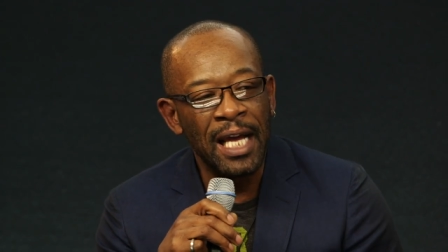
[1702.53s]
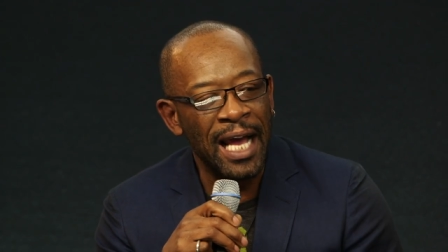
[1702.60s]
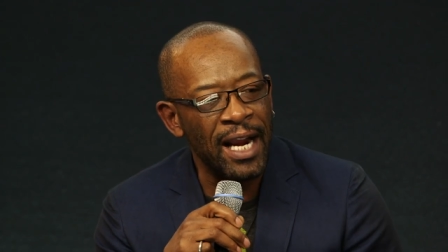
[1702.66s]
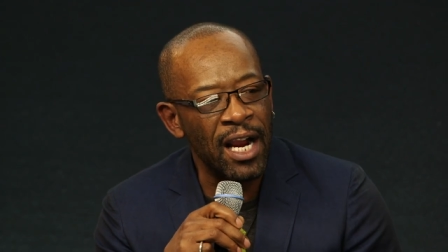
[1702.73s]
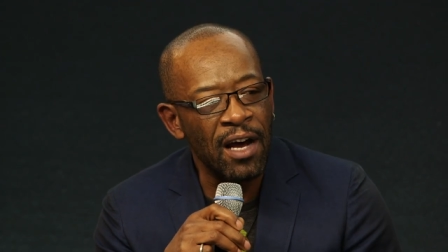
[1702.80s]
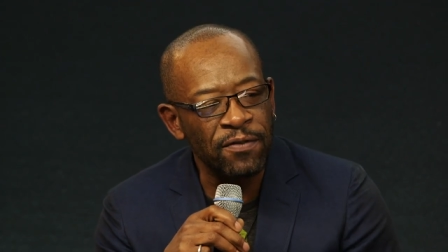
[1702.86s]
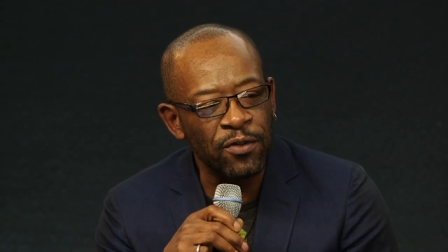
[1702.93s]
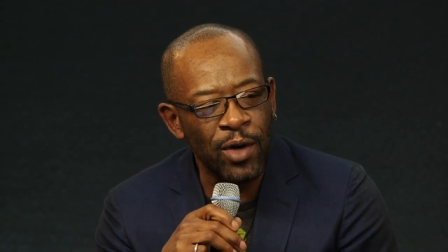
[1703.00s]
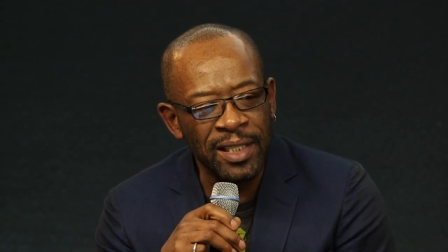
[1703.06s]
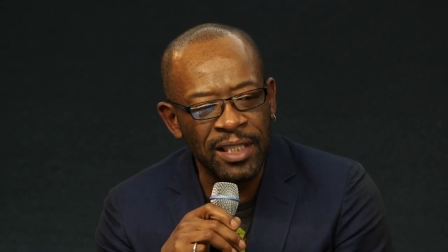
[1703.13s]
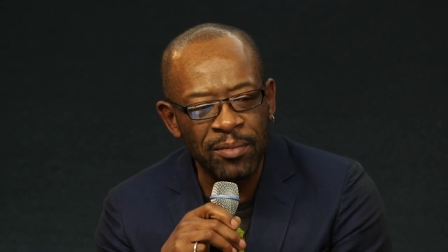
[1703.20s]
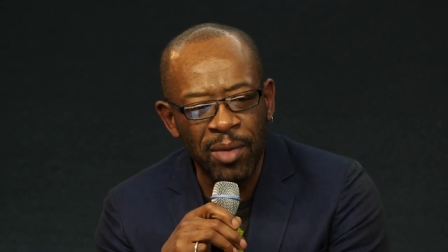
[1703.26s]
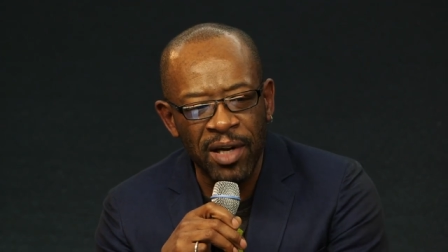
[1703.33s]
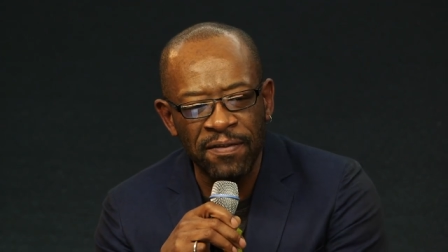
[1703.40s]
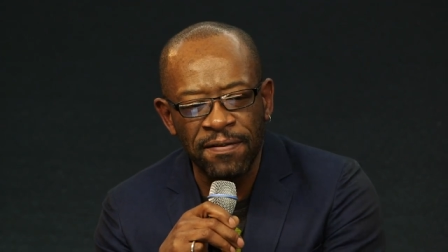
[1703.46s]
And after I
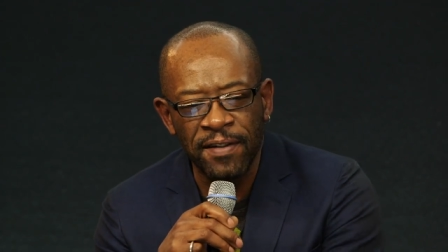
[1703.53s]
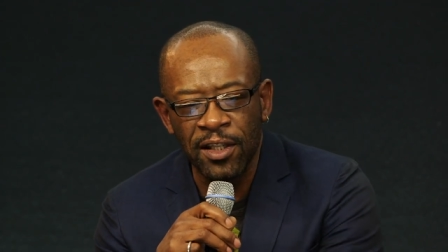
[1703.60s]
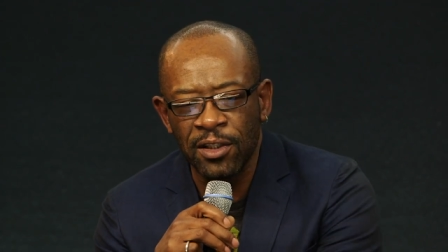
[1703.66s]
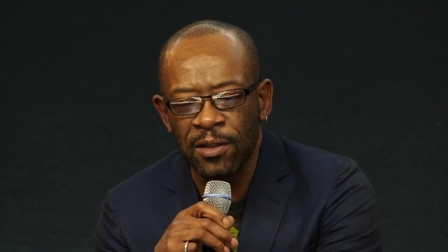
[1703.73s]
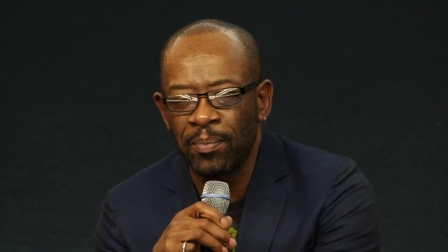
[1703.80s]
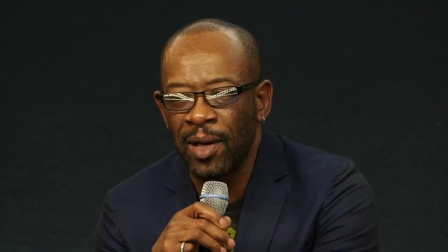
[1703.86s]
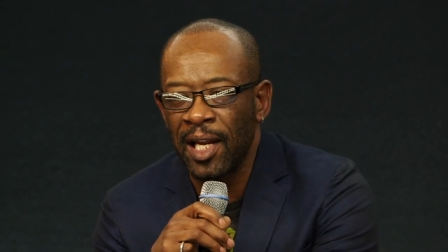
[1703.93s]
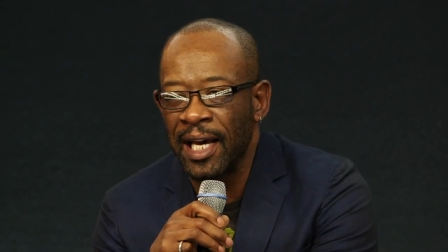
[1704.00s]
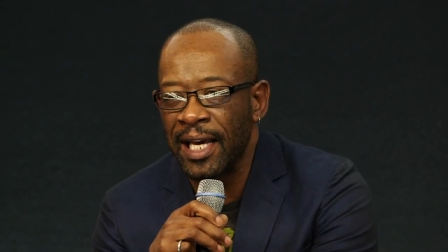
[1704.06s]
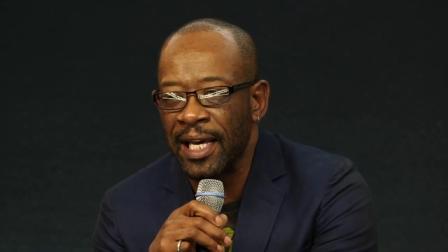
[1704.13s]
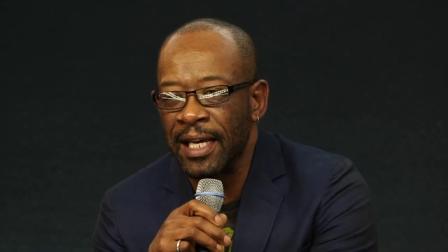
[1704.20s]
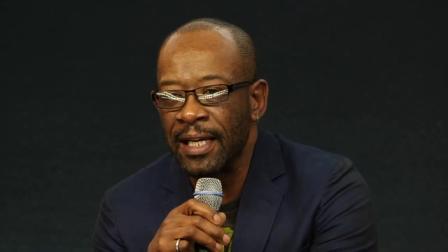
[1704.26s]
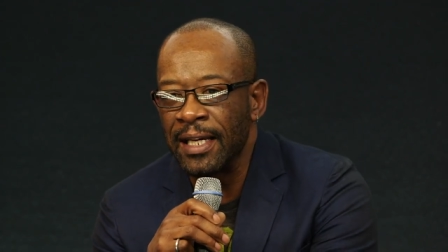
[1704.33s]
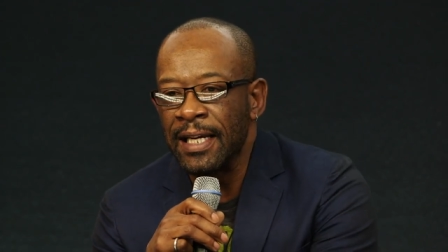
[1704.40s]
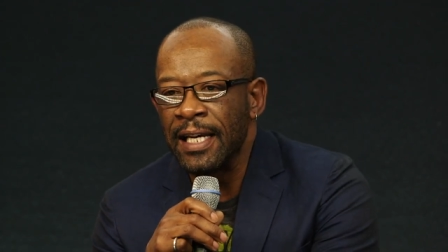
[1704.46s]
did my first play